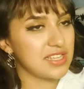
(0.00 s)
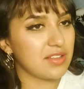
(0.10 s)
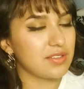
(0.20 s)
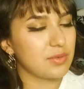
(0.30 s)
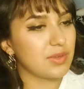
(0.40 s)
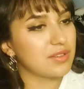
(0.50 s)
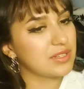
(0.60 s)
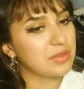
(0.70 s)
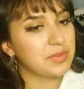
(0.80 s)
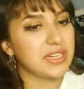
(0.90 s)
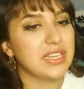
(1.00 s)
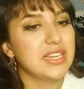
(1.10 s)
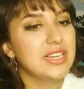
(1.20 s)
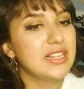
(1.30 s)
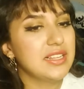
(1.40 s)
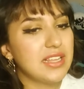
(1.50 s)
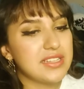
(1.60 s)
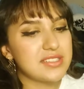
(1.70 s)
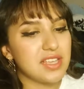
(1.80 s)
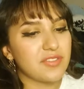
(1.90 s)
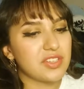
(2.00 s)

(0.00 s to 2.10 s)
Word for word: They all seemed really really pretty and stuff,